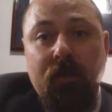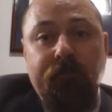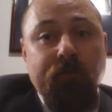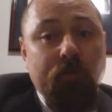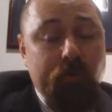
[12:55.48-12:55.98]

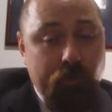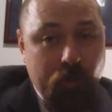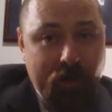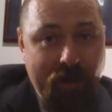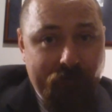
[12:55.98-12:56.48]
If you do
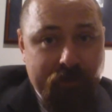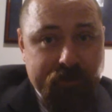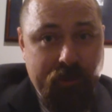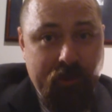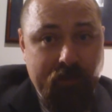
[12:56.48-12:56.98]
not have an
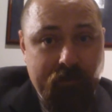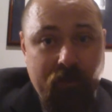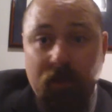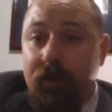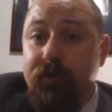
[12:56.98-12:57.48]
attorney,
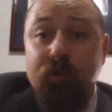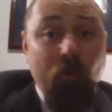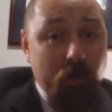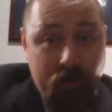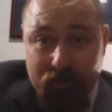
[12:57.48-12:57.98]
and you
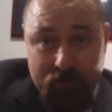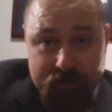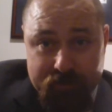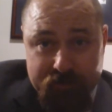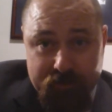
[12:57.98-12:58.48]
are not a
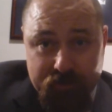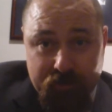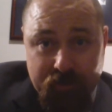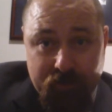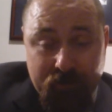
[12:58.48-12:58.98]
licensed
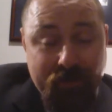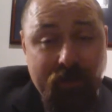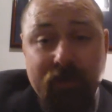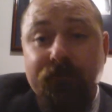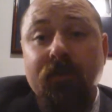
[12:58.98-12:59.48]
attorney, and
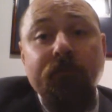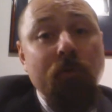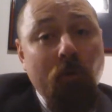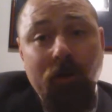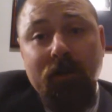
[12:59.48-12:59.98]
even if
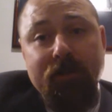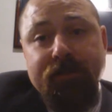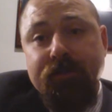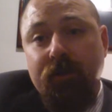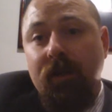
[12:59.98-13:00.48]
you are a
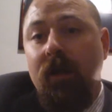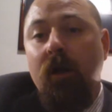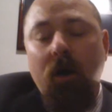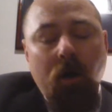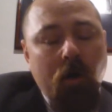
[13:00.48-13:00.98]
licensed attorney, I
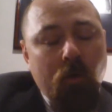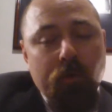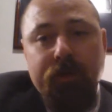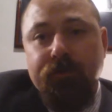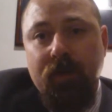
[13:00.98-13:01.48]

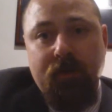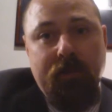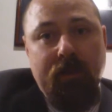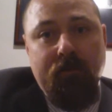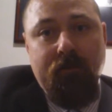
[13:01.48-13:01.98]
always recommend